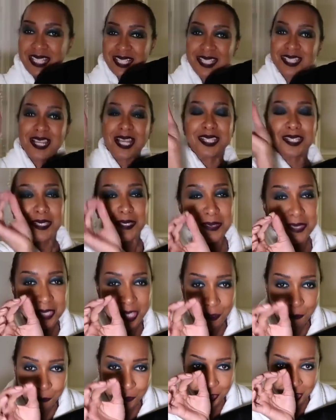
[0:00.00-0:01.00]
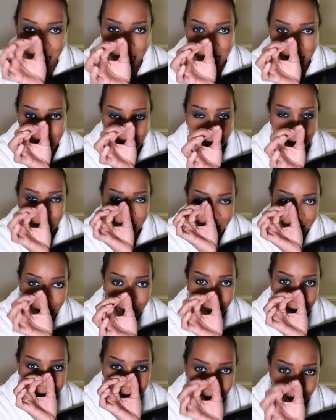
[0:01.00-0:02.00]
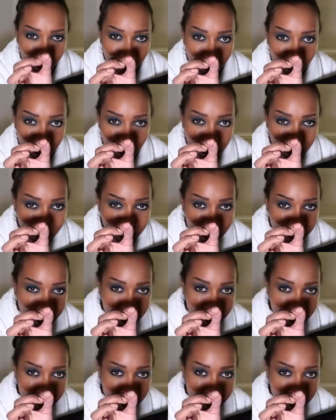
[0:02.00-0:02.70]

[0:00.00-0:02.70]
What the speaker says: this is like the definition of a Karen haul,